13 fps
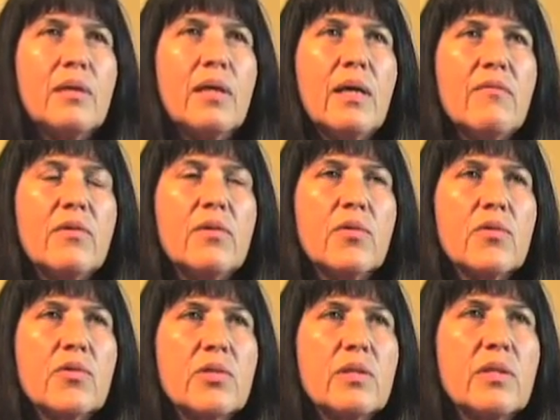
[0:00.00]
have a
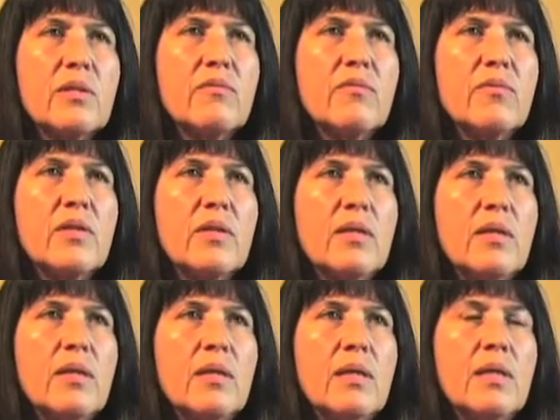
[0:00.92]
notion of
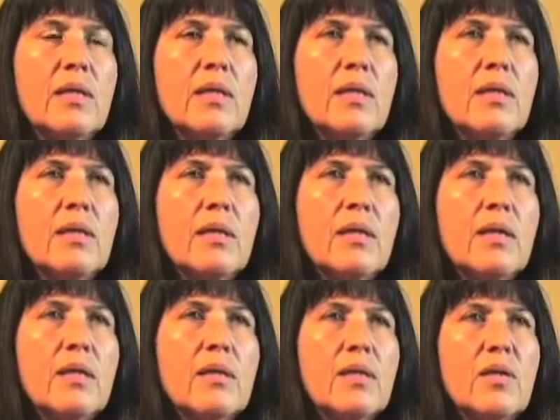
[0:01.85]

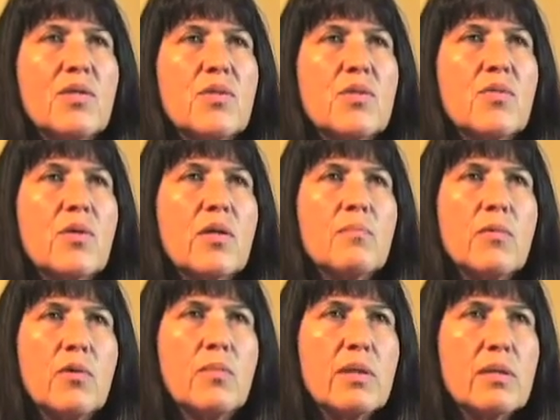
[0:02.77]
the historic
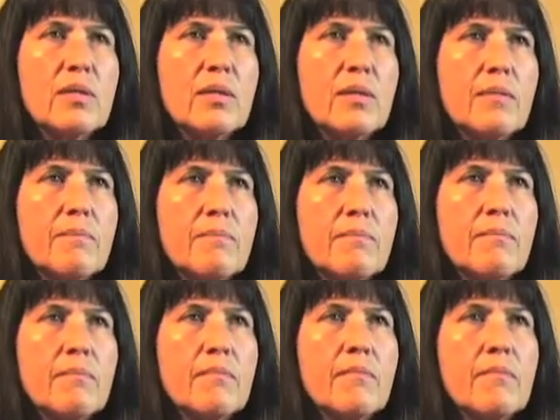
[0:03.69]
moment
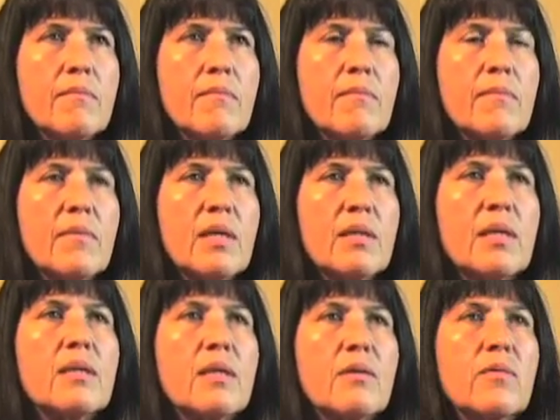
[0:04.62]

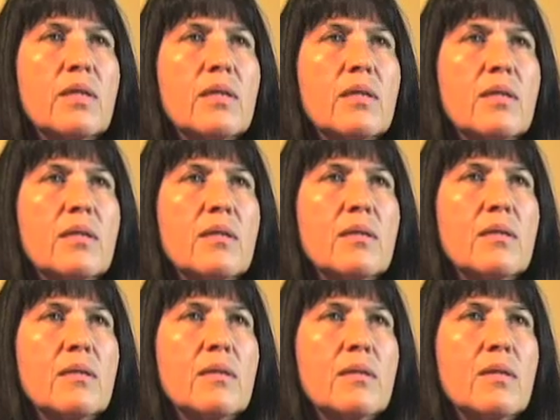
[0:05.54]
that they're in.
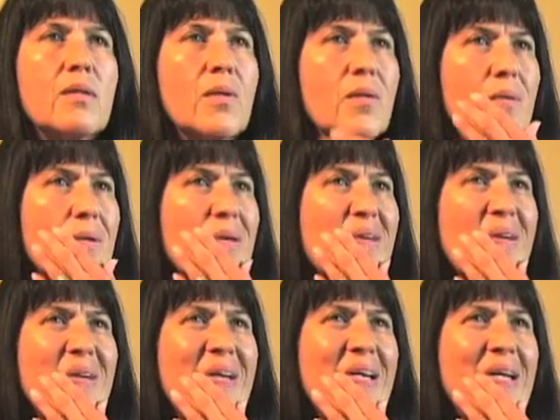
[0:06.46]

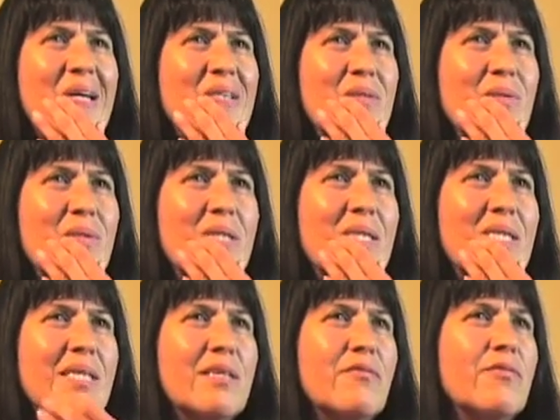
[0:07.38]
I don't
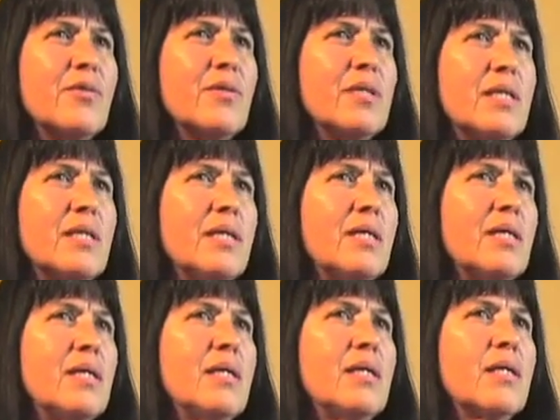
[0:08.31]
think they fully
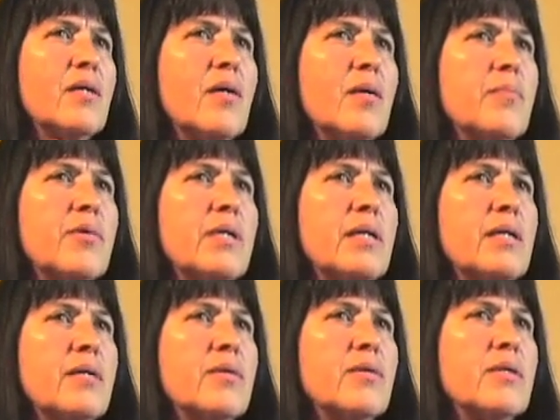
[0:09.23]

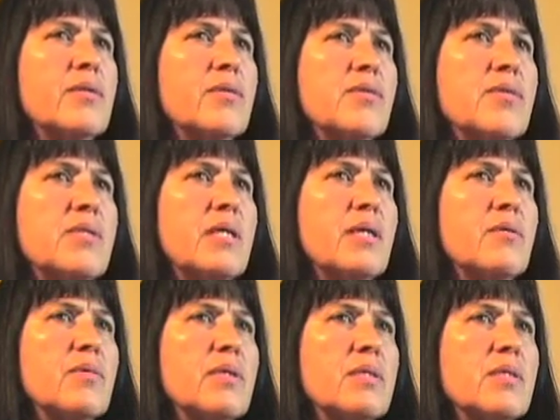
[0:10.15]
comprehend or
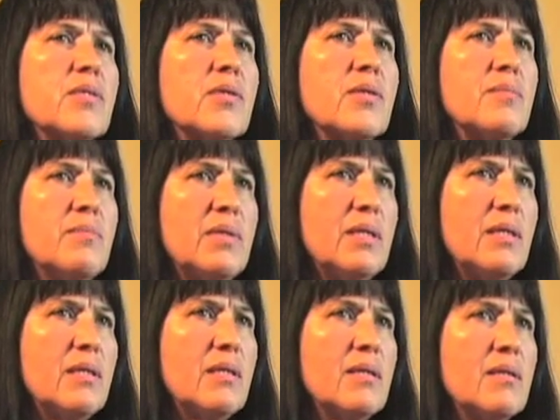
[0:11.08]
understand what this could
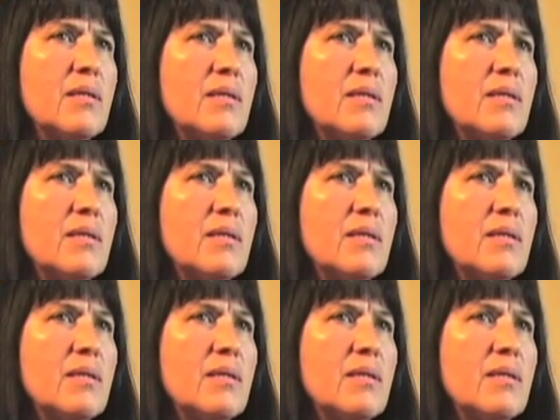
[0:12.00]
mean.